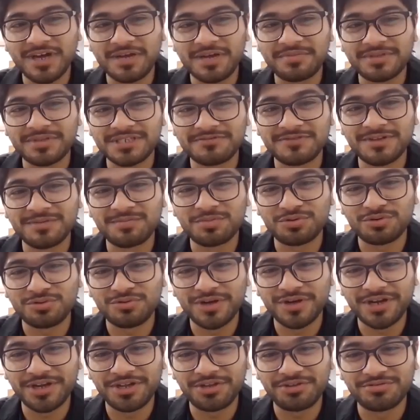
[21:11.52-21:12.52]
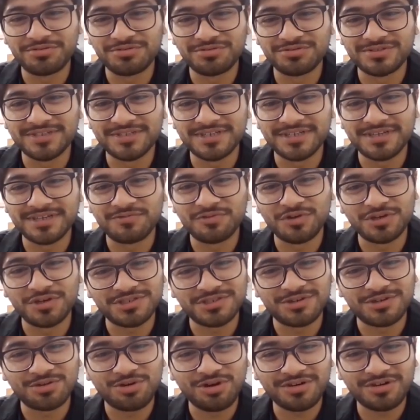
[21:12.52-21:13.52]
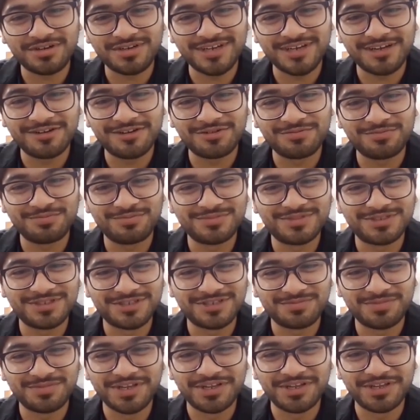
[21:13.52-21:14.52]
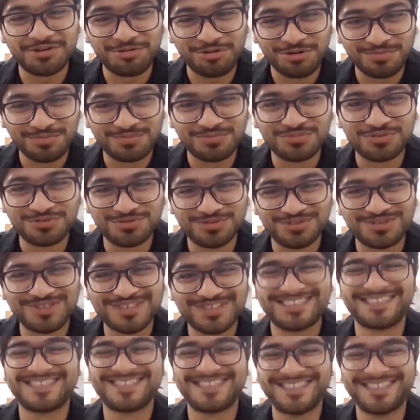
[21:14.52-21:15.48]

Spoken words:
YPC will provide you the virtual cocktail hour, just bring your own booze.